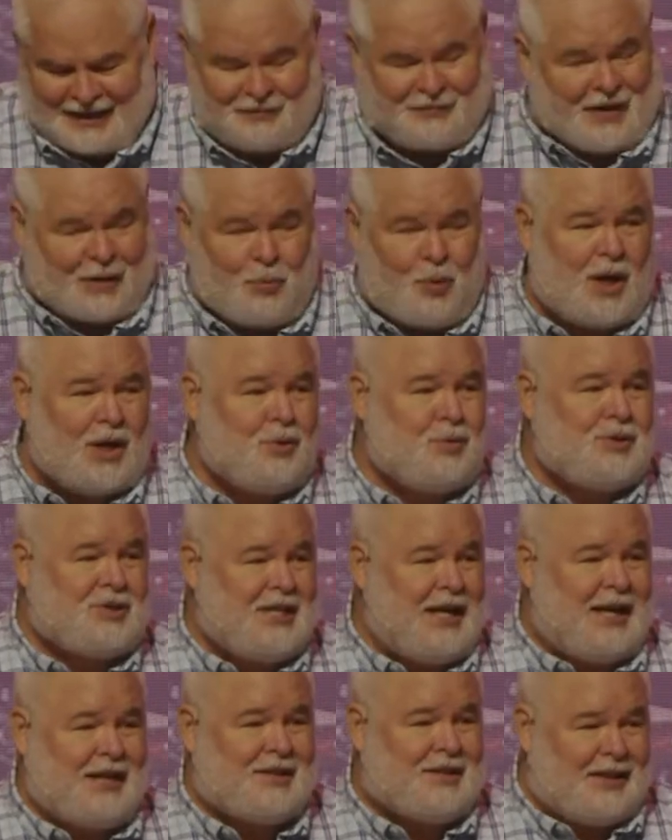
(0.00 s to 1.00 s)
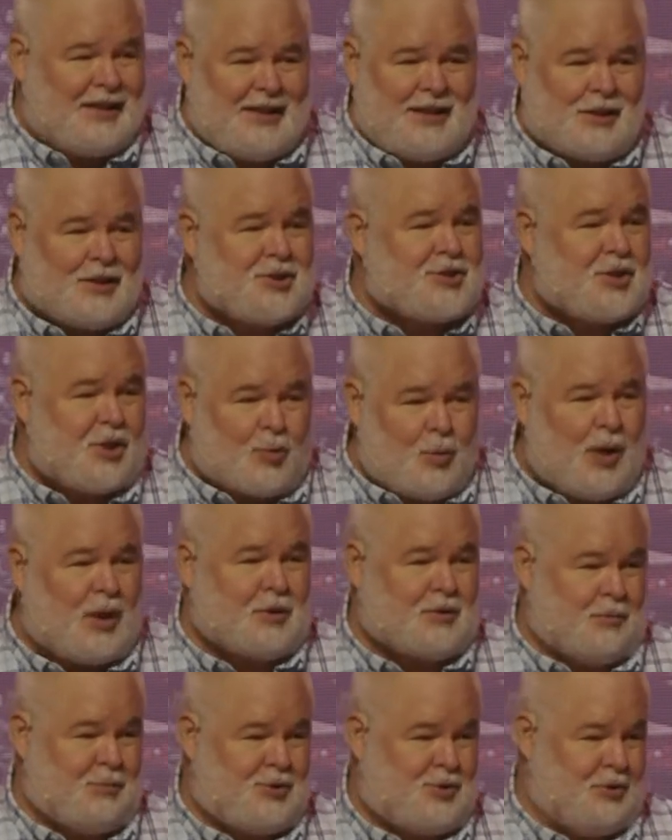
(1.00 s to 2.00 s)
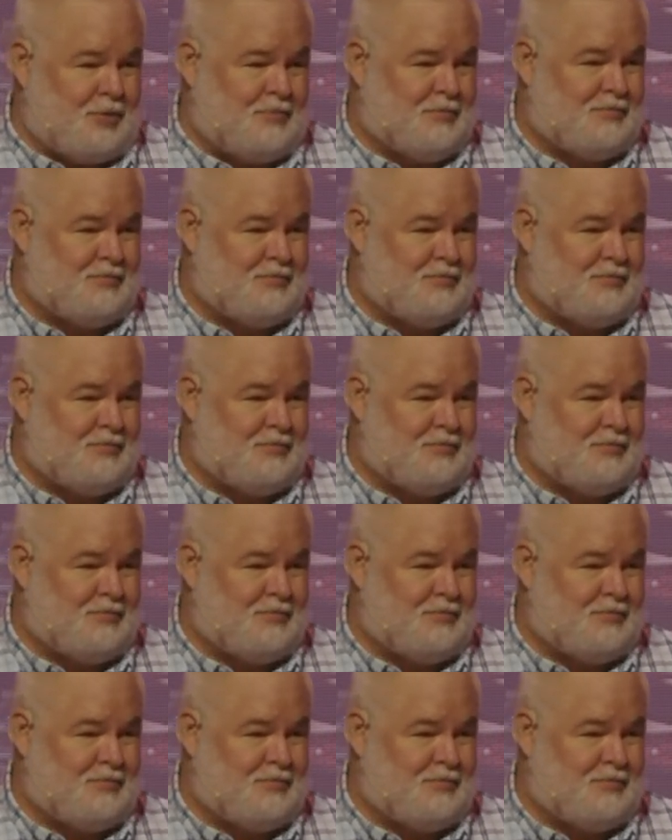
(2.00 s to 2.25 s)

If they want to attack the English, they're welcome to.